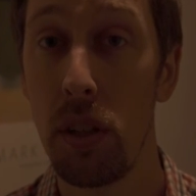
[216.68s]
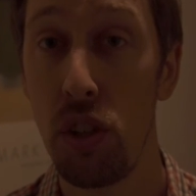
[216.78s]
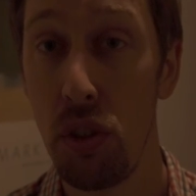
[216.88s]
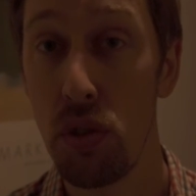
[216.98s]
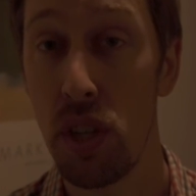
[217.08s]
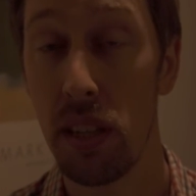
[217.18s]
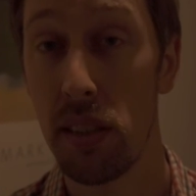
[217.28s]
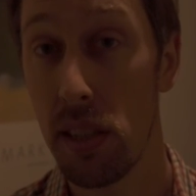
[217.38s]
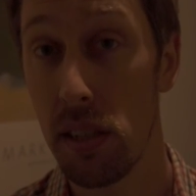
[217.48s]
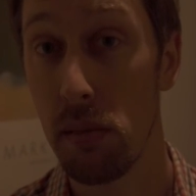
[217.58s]
using
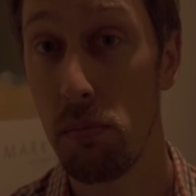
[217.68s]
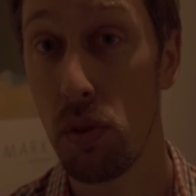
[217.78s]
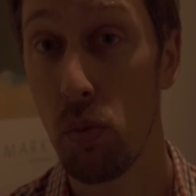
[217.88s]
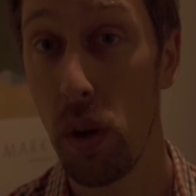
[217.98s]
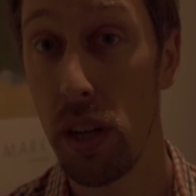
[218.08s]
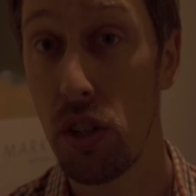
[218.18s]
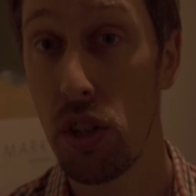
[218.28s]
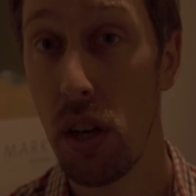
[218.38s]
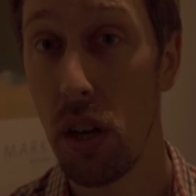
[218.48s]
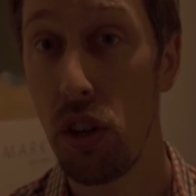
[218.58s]
systems
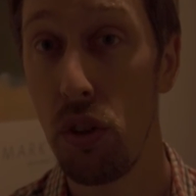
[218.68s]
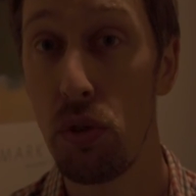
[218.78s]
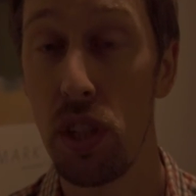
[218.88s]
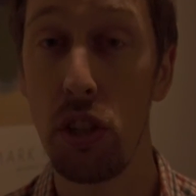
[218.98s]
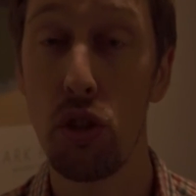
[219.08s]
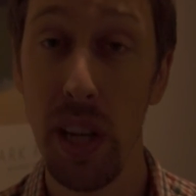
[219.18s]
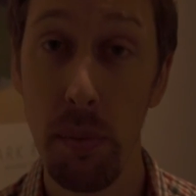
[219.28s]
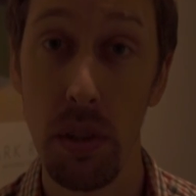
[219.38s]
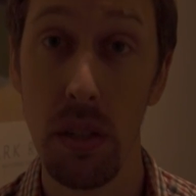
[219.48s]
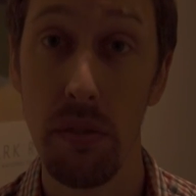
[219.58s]
which use the
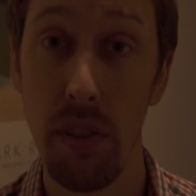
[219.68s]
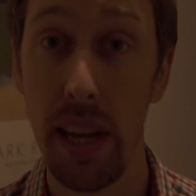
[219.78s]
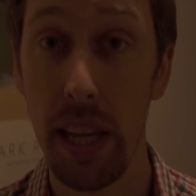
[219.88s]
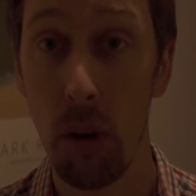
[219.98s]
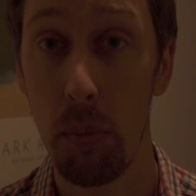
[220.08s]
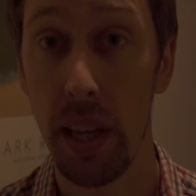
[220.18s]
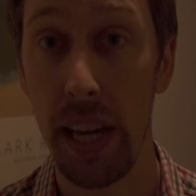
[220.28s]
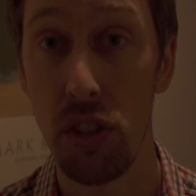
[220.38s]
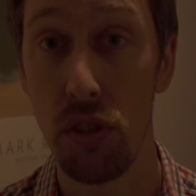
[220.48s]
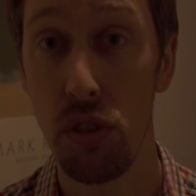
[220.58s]
treatment for any
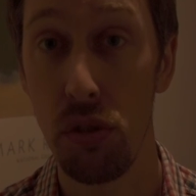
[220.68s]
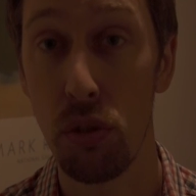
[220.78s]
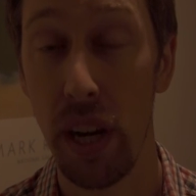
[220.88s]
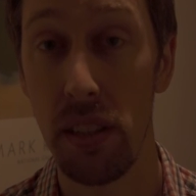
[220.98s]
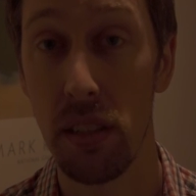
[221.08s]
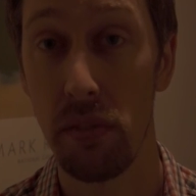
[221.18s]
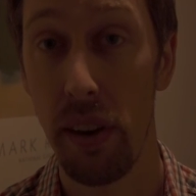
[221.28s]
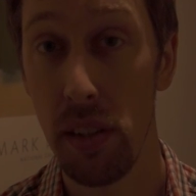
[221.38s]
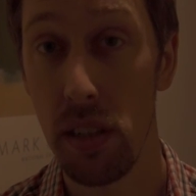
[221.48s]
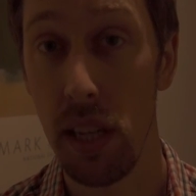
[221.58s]
complication to grade the
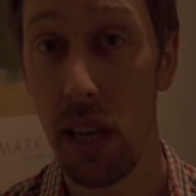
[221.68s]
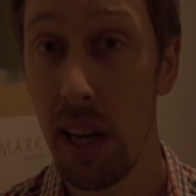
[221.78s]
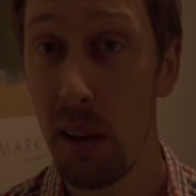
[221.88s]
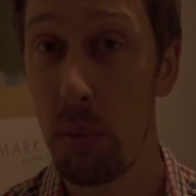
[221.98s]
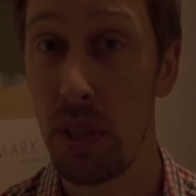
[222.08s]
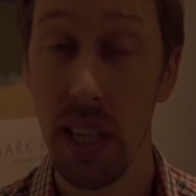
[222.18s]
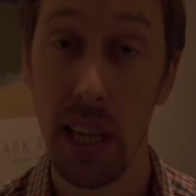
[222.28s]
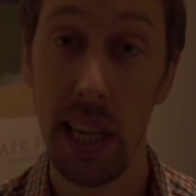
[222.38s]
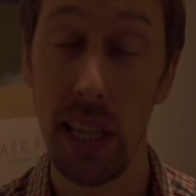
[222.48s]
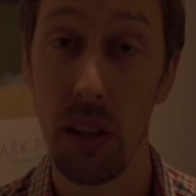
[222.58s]
severity,
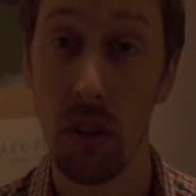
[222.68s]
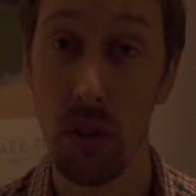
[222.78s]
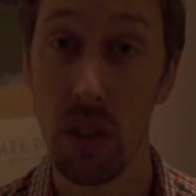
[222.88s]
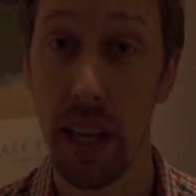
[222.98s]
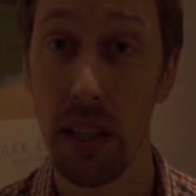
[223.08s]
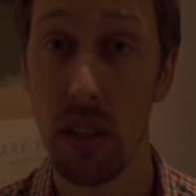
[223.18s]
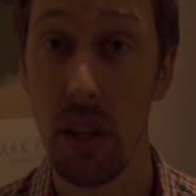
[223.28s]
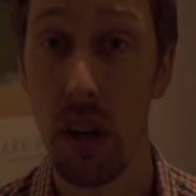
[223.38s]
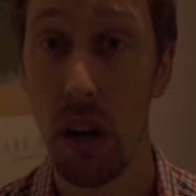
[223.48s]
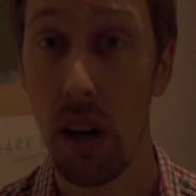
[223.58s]
particularly in the
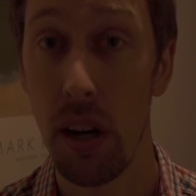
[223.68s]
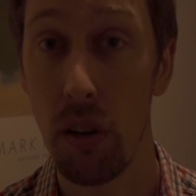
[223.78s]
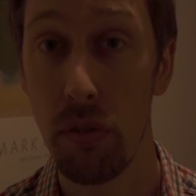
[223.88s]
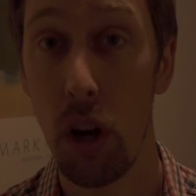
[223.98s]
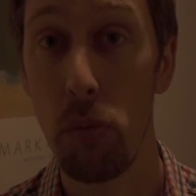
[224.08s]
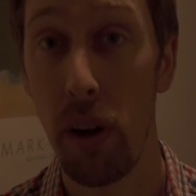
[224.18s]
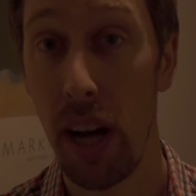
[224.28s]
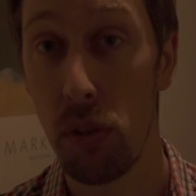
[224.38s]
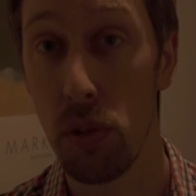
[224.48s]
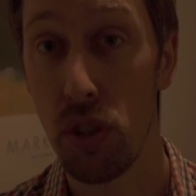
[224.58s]
context of global
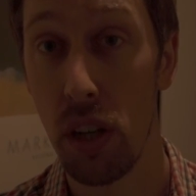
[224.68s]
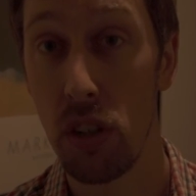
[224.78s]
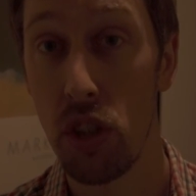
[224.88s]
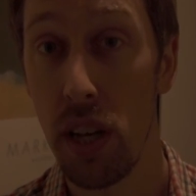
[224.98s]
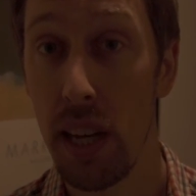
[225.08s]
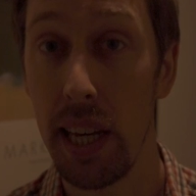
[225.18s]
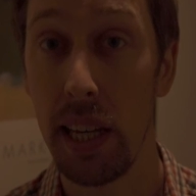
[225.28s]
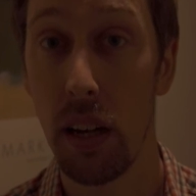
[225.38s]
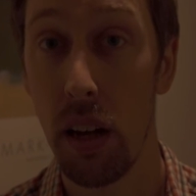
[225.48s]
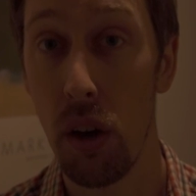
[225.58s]
health research
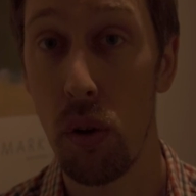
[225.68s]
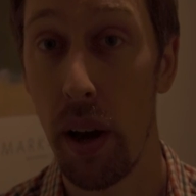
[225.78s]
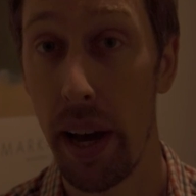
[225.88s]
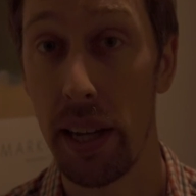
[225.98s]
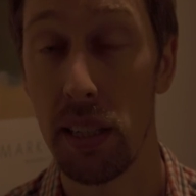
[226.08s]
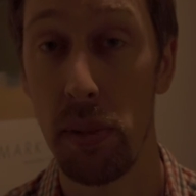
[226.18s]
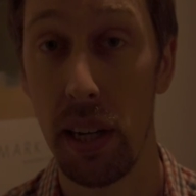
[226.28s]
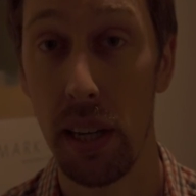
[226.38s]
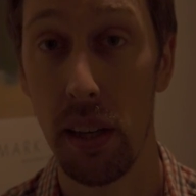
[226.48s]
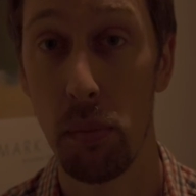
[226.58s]
in low and
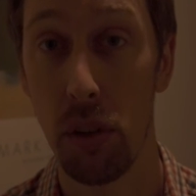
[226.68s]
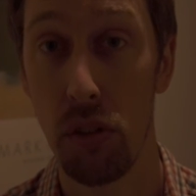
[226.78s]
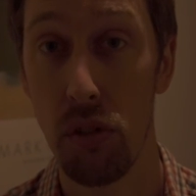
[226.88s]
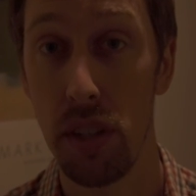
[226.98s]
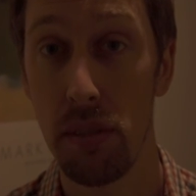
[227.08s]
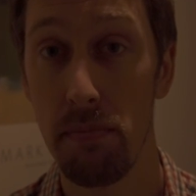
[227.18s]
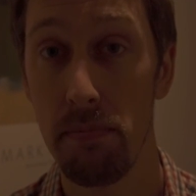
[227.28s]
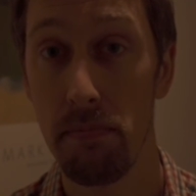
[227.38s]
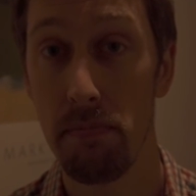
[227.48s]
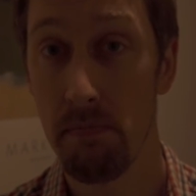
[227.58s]
middle income countries.
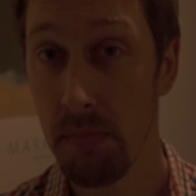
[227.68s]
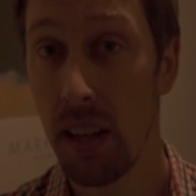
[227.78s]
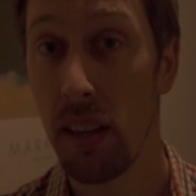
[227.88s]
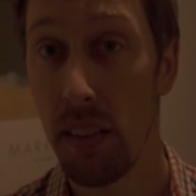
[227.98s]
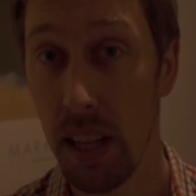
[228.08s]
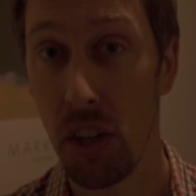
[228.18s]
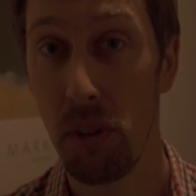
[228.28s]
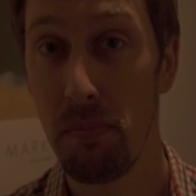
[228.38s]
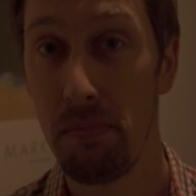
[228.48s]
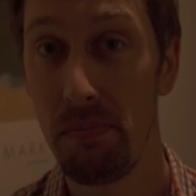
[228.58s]
Thank you.